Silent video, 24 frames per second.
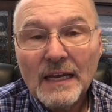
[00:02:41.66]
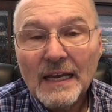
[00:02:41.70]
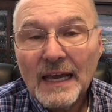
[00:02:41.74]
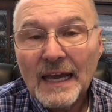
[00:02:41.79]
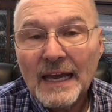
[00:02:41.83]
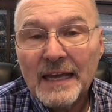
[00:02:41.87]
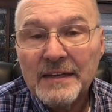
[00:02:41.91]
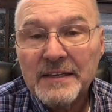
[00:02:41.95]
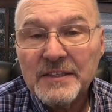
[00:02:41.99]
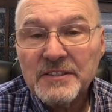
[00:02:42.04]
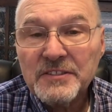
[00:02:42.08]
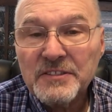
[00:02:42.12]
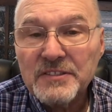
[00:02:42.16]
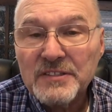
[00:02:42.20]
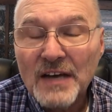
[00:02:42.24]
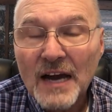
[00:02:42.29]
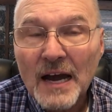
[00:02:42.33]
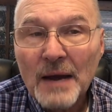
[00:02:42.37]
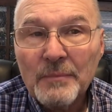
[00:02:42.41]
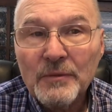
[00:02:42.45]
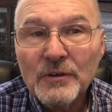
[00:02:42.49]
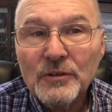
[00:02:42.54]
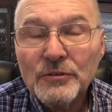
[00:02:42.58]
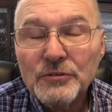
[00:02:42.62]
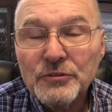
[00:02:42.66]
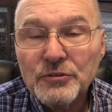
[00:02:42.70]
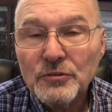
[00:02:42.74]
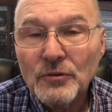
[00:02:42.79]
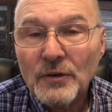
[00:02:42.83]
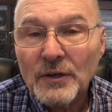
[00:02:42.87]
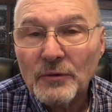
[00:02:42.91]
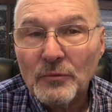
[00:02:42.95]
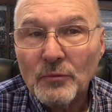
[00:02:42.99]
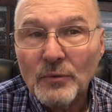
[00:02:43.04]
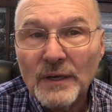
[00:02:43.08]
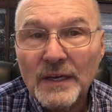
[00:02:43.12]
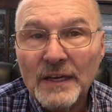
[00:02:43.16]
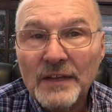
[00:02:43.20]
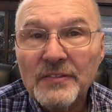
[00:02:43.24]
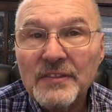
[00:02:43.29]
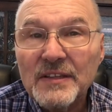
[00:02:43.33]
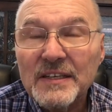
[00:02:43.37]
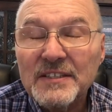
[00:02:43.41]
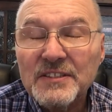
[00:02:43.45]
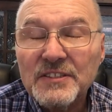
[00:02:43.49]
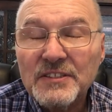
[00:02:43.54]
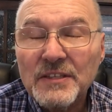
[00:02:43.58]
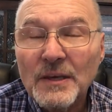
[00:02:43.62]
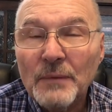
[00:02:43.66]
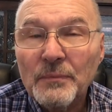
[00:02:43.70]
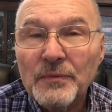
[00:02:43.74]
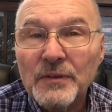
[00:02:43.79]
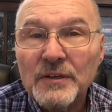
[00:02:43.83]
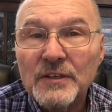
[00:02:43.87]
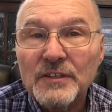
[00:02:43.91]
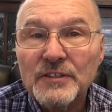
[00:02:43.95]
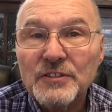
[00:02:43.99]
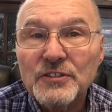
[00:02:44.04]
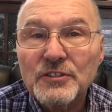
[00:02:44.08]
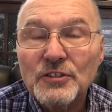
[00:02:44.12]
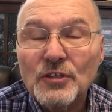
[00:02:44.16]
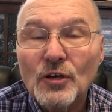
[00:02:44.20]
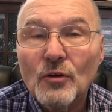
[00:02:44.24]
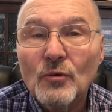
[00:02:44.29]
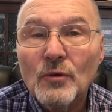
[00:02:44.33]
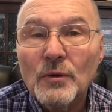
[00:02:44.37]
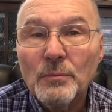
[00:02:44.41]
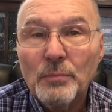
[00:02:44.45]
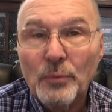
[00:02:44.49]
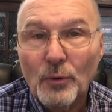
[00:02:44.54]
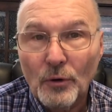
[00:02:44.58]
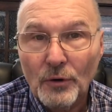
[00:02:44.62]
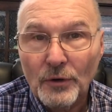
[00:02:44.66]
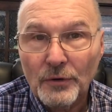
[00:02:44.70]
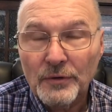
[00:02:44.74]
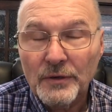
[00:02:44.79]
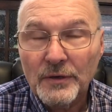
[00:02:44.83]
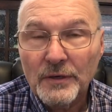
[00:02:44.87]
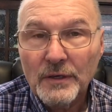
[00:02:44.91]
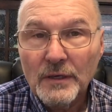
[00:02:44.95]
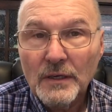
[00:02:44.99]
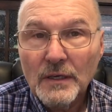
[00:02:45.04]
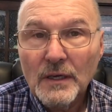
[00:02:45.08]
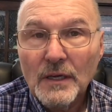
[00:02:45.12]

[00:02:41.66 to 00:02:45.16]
And this nominal joint width is something that's so important.